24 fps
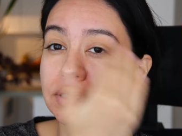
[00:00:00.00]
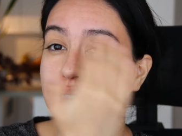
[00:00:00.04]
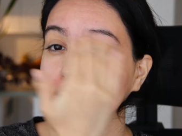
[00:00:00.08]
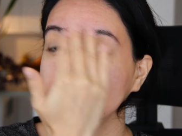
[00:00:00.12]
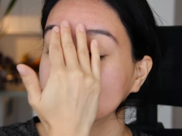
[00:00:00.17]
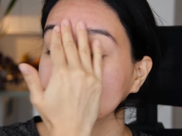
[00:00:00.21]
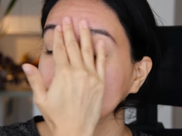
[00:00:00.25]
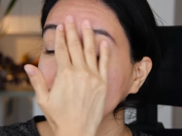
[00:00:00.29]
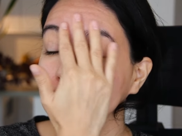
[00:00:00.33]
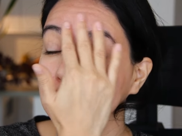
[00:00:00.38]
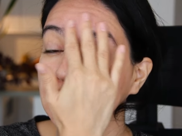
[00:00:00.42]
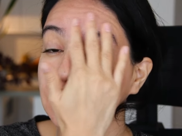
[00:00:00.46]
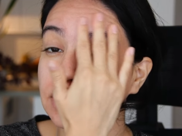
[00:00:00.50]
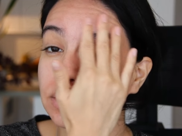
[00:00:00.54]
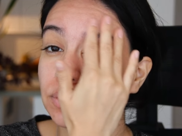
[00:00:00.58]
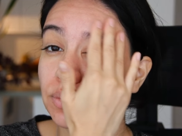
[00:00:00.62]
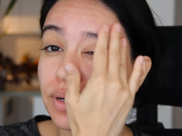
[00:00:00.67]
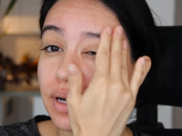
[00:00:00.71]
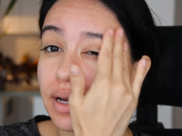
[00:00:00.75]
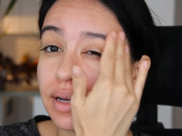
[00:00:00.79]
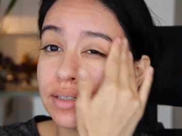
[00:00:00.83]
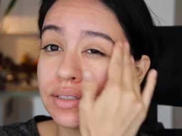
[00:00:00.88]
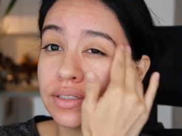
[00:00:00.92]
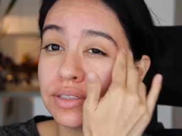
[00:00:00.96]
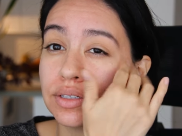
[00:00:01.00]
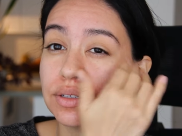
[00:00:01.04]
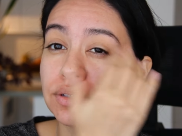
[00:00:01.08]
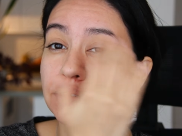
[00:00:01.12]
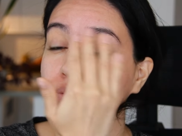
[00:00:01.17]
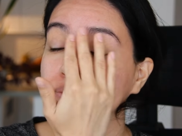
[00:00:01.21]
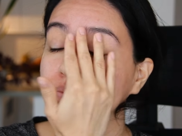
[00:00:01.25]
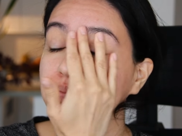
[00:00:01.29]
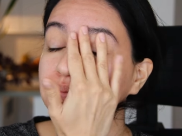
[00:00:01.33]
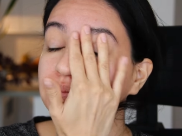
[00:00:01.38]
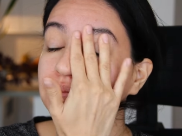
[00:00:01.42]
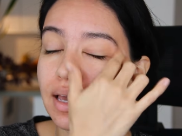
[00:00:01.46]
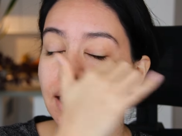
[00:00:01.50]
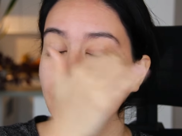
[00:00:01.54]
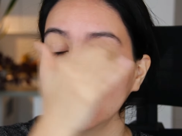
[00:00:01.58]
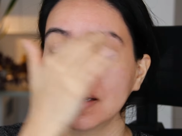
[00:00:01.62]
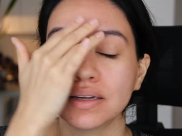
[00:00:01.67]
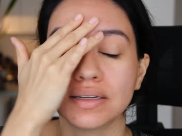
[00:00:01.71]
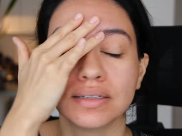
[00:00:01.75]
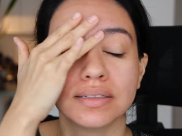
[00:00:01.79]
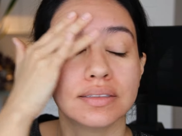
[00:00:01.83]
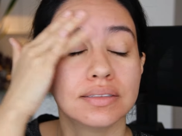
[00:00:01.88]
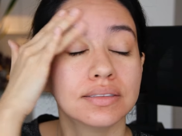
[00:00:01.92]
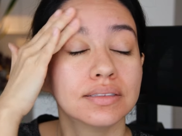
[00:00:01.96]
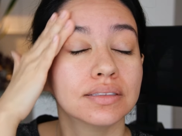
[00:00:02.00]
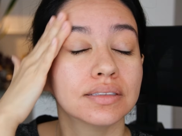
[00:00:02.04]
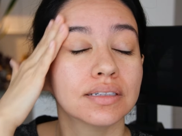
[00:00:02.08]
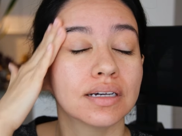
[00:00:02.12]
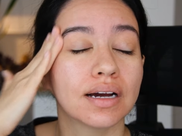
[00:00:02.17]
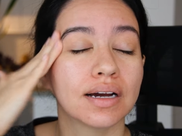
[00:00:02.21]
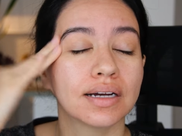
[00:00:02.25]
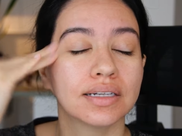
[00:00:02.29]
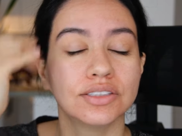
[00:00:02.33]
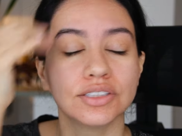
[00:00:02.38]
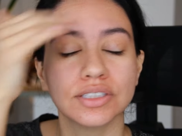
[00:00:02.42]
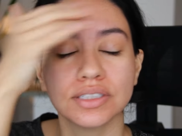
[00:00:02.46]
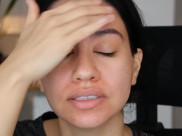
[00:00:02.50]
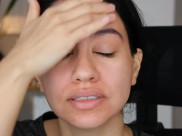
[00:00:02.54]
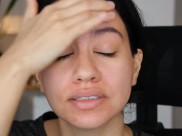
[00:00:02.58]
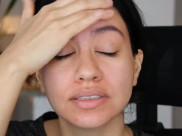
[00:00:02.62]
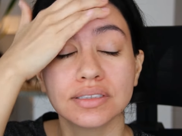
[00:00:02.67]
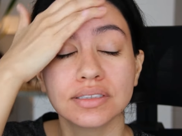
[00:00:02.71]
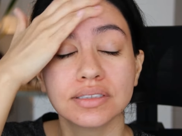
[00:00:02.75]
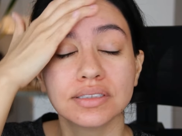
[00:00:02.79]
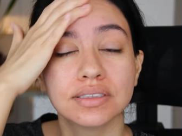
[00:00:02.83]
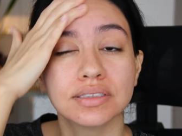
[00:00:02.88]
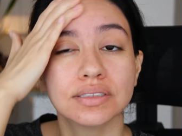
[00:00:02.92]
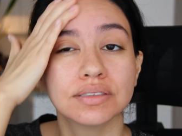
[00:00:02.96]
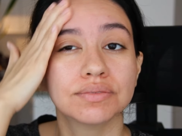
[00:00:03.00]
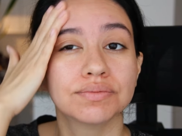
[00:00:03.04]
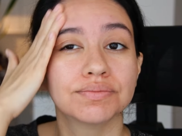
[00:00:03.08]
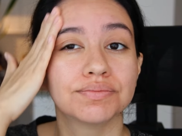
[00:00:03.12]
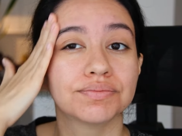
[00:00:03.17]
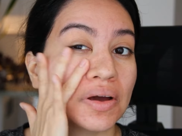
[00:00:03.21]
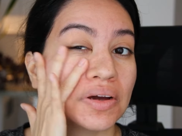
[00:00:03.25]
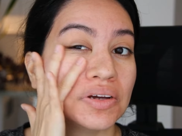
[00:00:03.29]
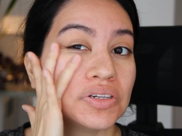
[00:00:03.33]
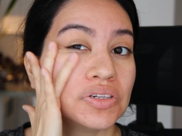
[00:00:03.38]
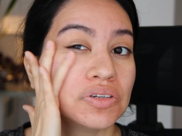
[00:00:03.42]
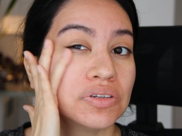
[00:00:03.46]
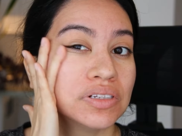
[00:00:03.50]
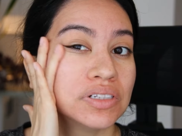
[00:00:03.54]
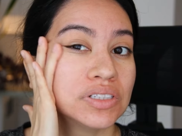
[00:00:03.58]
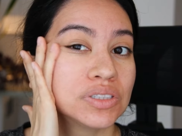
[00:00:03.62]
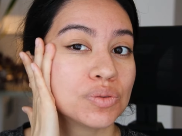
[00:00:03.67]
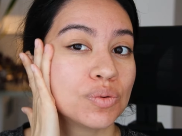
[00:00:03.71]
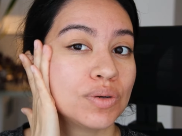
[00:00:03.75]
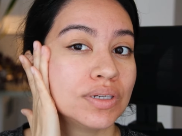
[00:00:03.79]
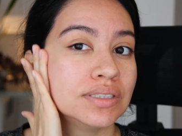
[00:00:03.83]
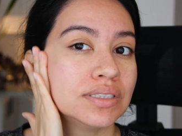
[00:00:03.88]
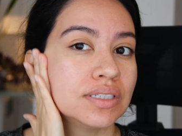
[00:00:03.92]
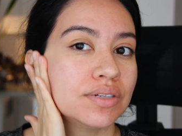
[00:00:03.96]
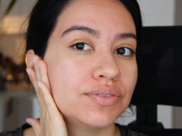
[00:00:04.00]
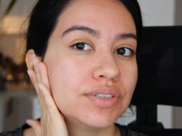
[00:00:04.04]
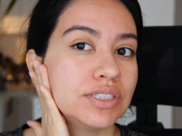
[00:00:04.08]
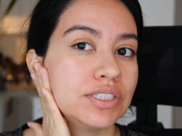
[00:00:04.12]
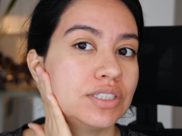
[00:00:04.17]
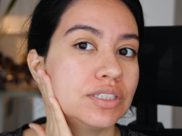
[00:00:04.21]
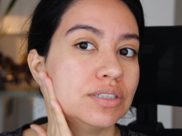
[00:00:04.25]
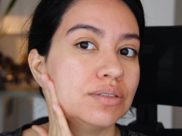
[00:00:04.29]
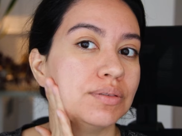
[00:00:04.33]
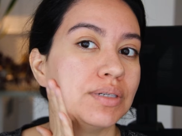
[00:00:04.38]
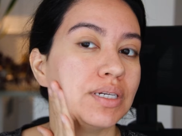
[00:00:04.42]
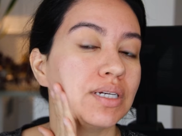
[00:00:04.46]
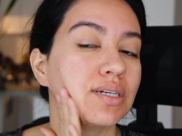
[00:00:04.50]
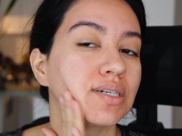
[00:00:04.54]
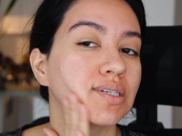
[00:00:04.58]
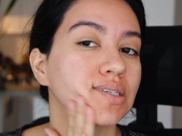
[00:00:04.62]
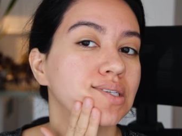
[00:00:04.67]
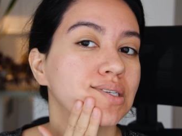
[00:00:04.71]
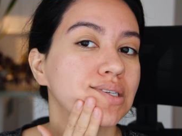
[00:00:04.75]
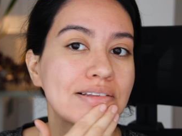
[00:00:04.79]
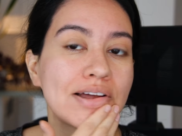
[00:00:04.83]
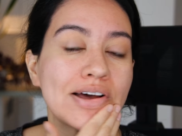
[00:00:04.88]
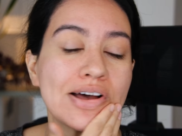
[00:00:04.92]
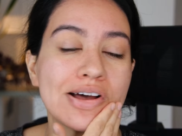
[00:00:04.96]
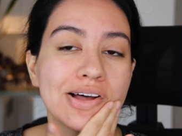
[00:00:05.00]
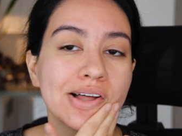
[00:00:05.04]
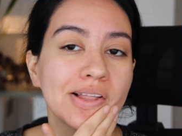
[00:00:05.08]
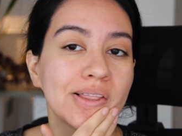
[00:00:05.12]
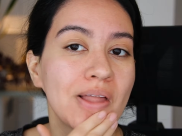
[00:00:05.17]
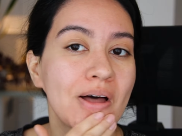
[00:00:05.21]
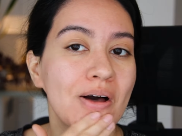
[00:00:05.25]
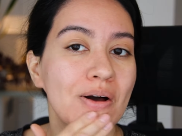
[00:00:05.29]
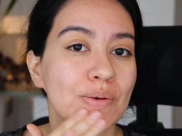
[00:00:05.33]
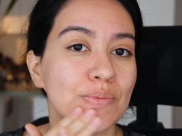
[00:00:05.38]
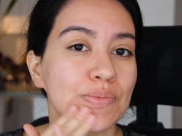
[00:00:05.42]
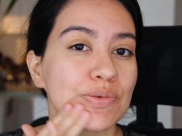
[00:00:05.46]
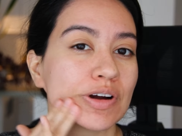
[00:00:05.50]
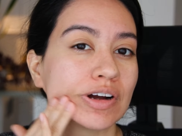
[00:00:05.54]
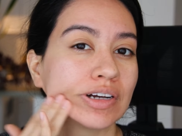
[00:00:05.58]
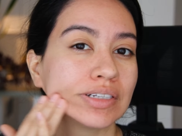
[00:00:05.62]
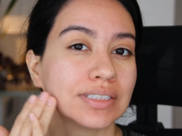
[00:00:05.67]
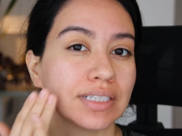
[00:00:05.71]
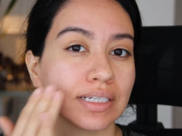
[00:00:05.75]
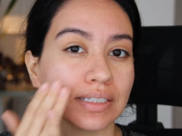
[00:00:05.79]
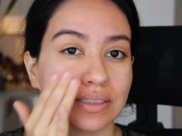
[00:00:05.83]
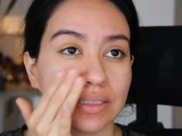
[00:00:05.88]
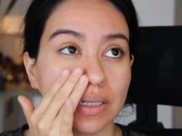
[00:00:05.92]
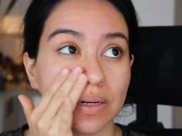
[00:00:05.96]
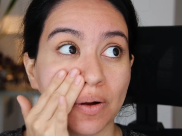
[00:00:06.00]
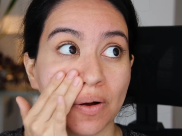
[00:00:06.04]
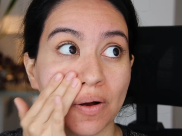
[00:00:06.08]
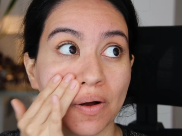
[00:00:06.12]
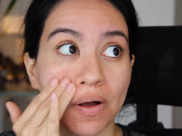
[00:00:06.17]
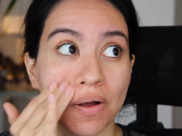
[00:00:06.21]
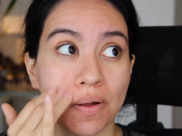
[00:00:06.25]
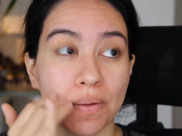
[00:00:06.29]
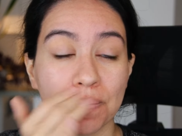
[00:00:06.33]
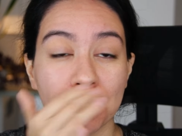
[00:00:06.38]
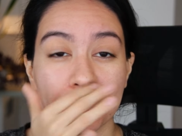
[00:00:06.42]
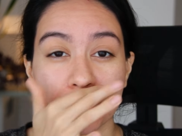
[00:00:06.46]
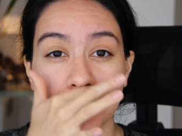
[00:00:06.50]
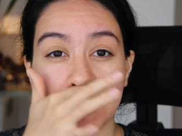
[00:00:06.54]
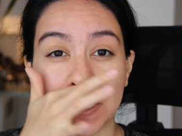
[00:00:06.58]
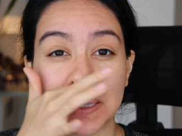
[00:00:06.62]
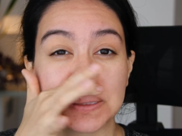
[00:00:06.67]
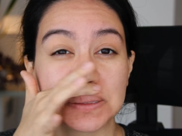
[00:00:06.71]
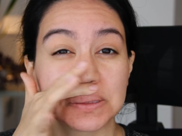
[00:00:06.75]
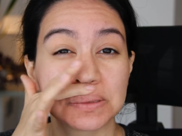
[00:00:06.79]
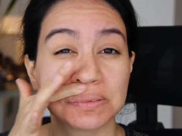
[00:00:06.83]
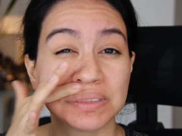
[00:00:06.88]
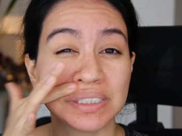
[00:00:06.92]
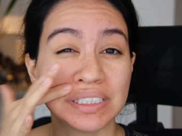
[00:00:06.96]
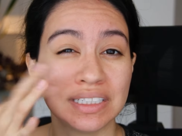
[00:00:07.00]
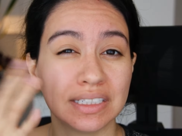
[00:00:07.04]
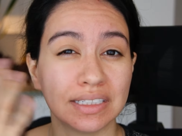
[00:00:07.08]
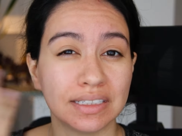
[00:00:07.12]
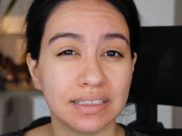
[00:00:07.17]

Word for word: of days. That's what I do, and I do this once every 2 weeks. Not a long process at all, and it's really